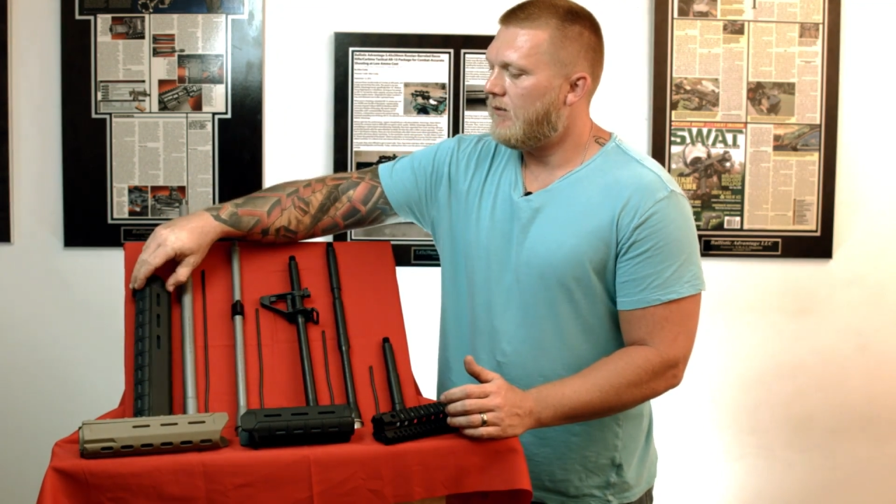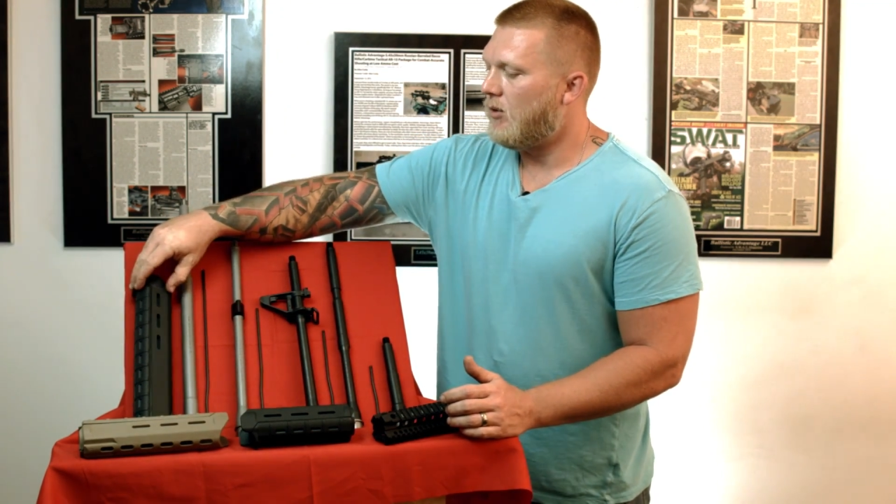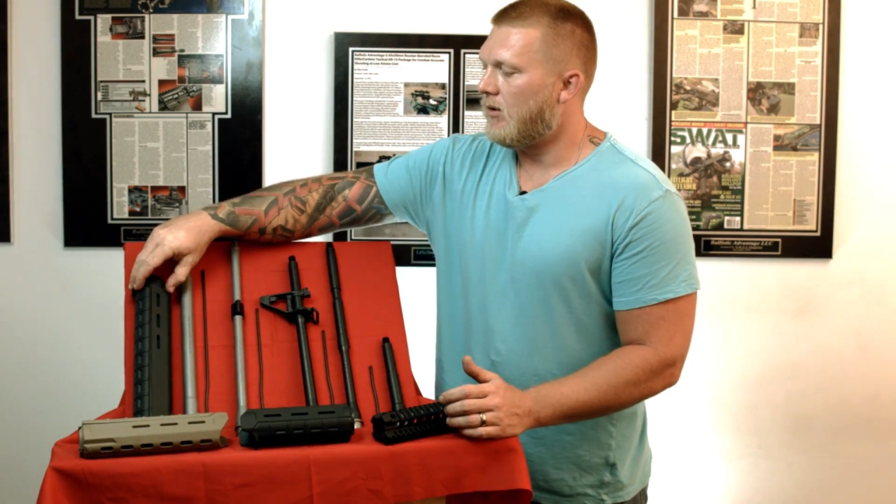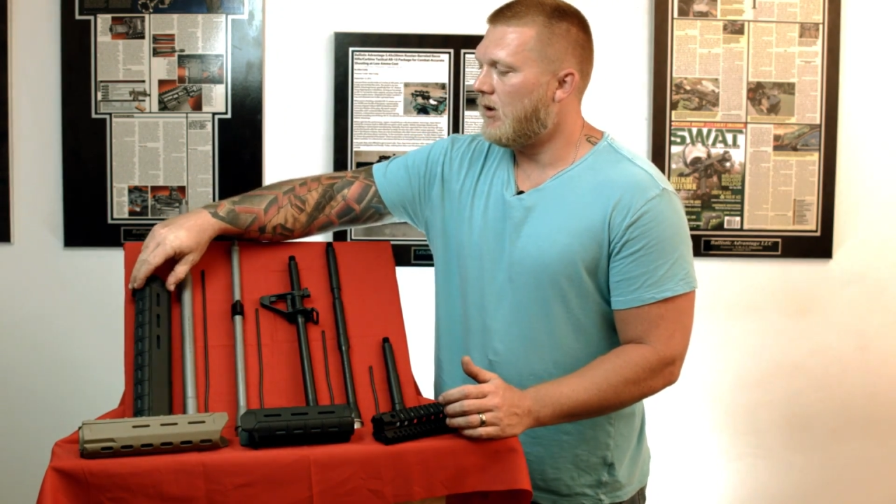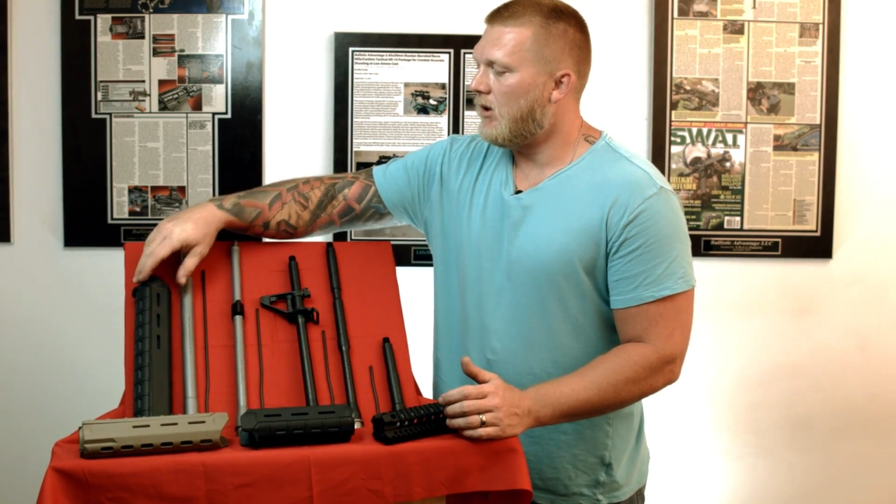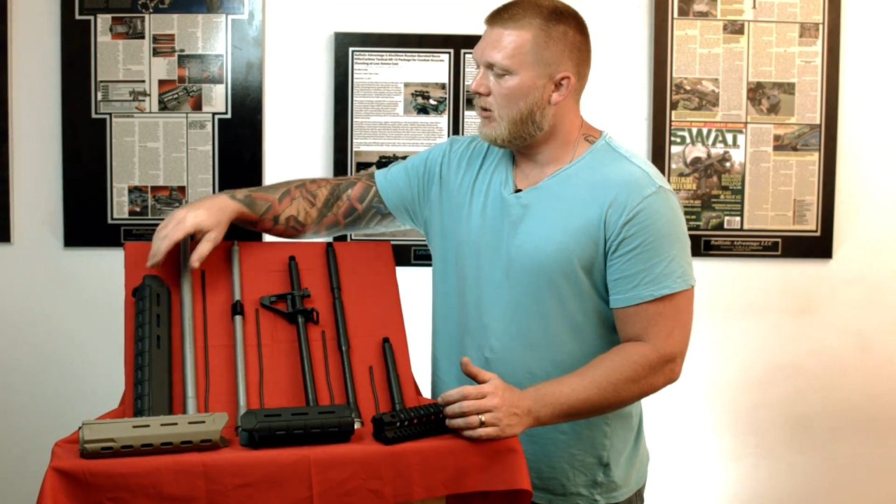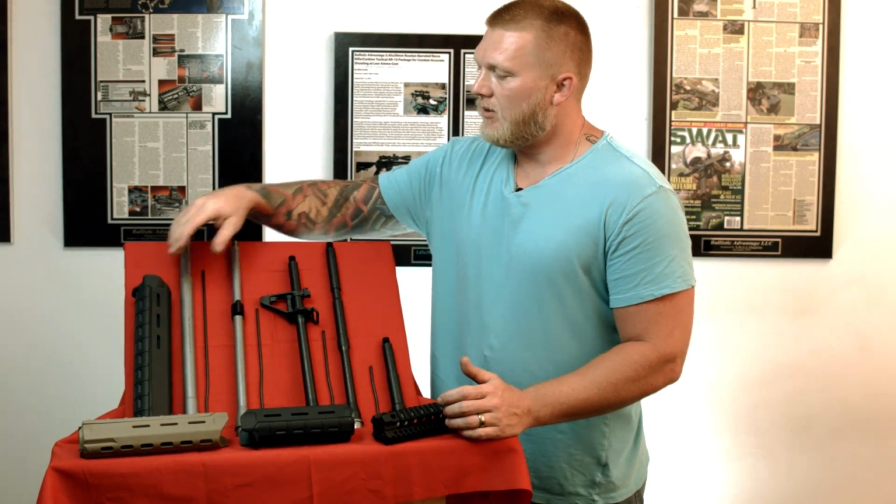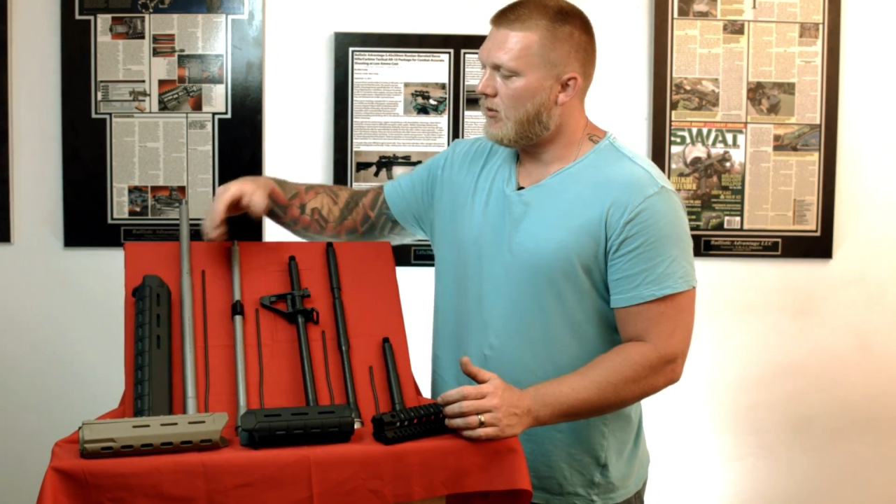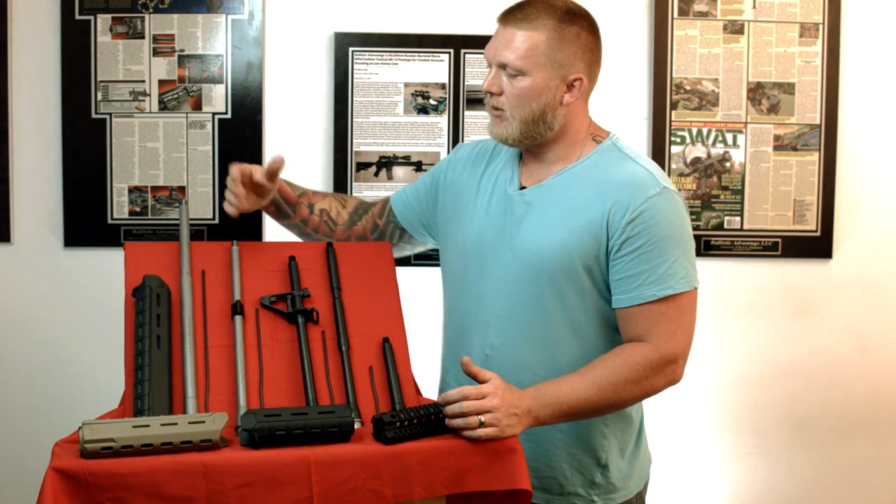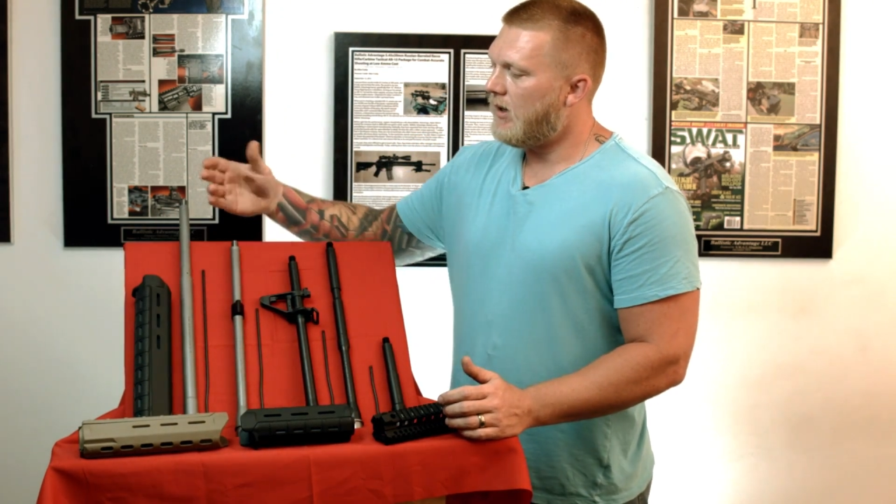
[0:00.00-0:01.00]
If you're gonna go
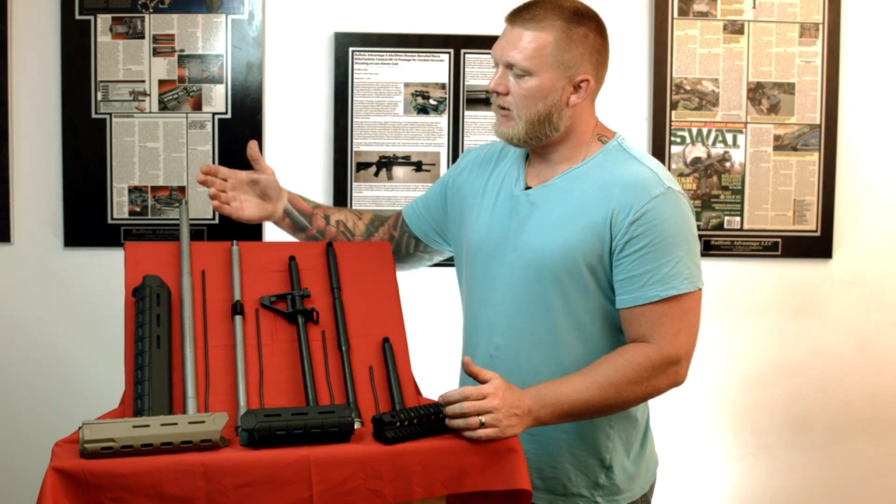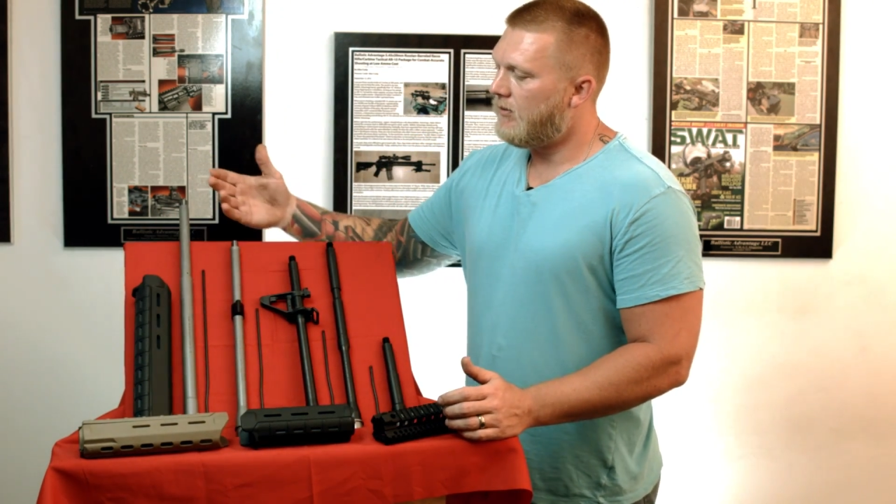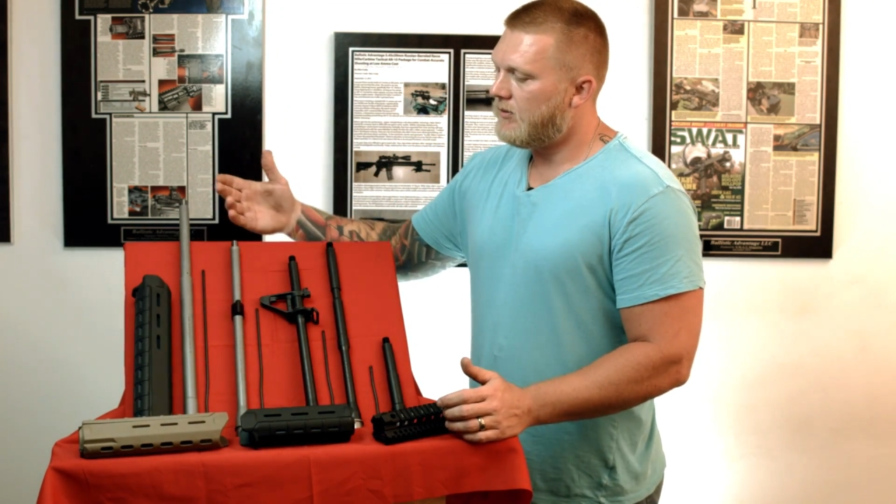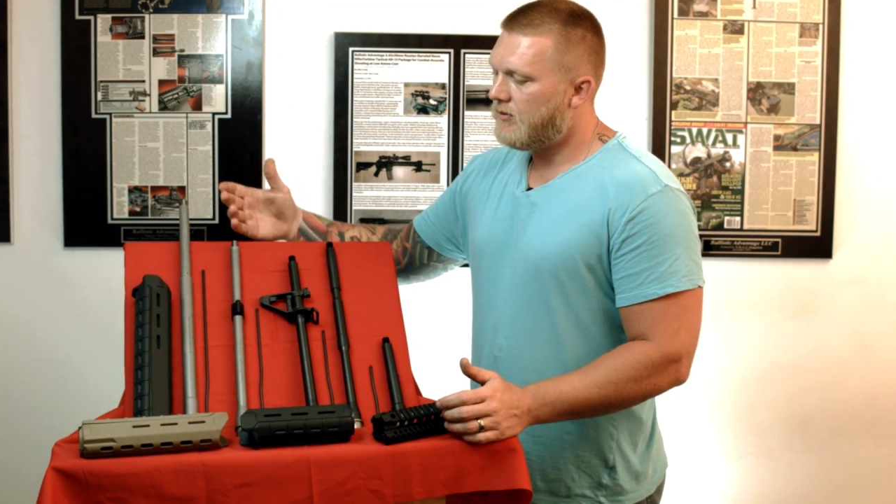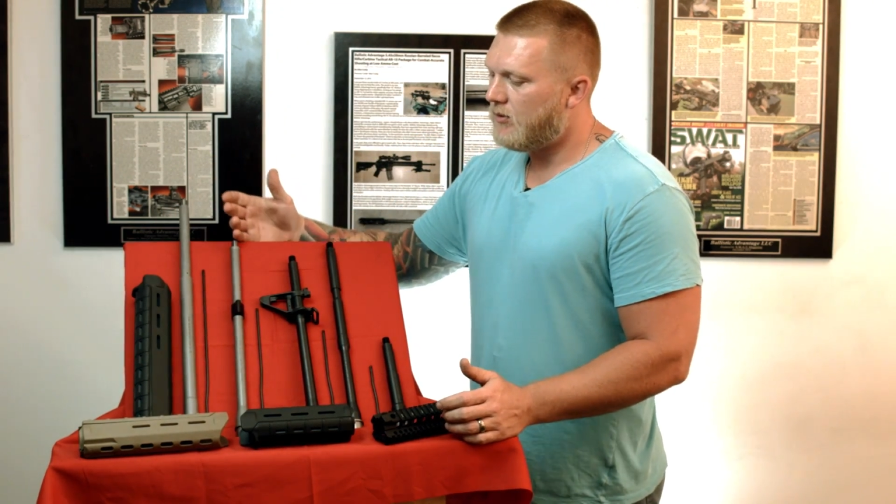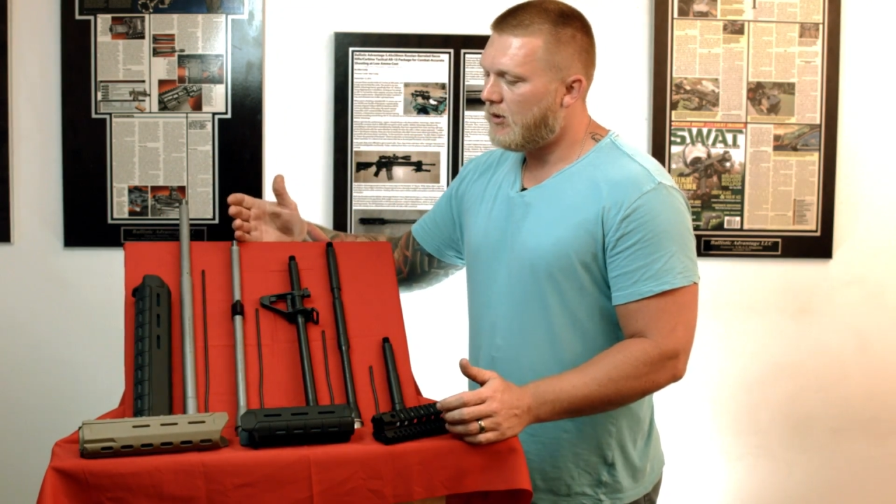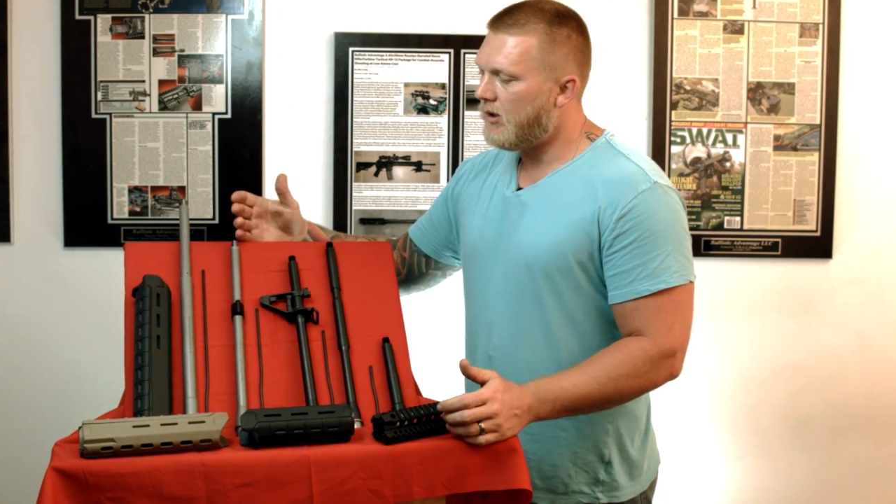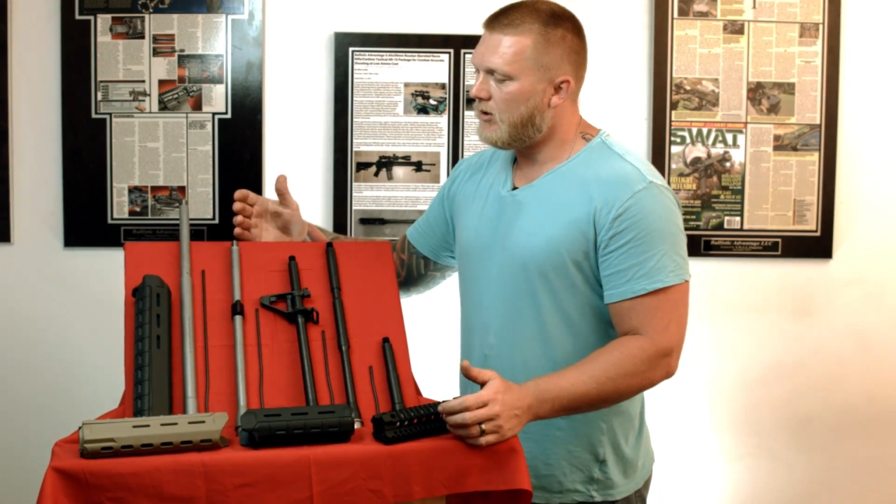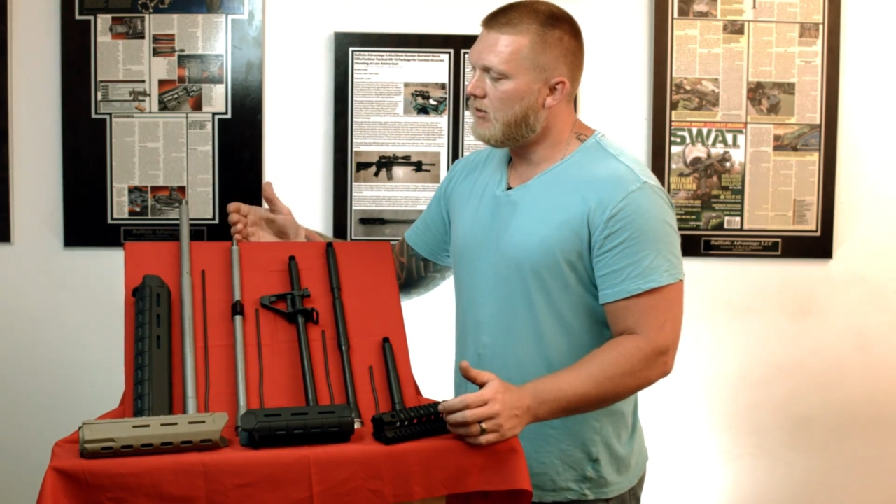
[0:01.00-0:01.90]
with a rail for it,